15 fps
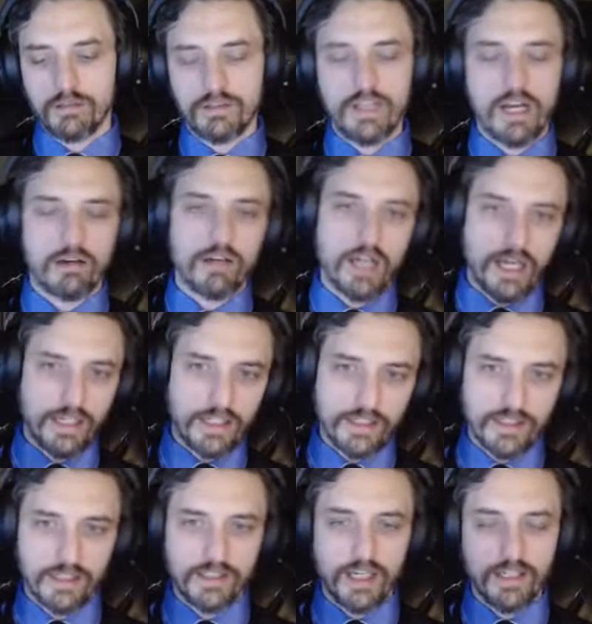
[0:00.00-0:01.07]
now, I
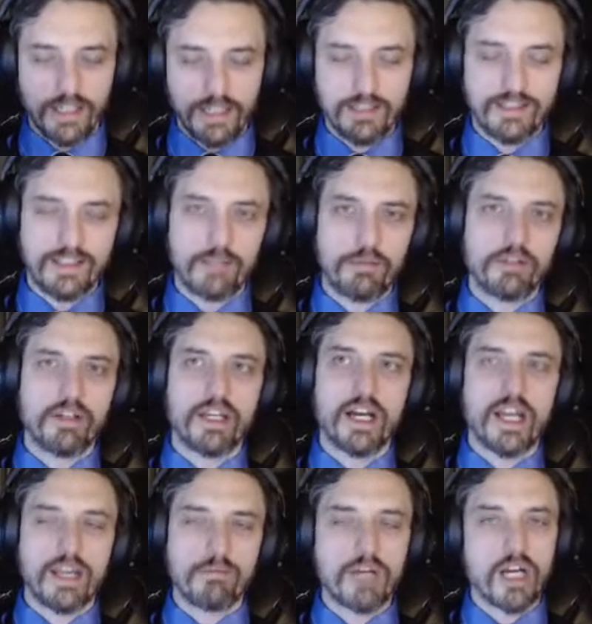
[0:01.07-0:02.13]
need to again stipulate
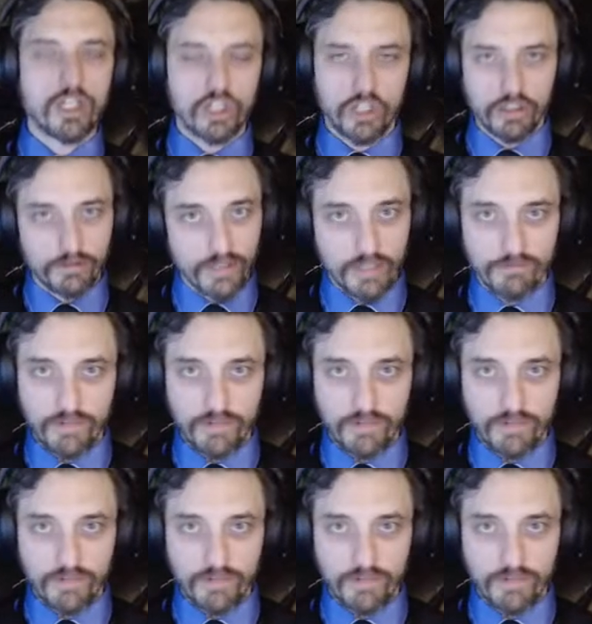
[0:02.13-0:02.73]
I am not currently a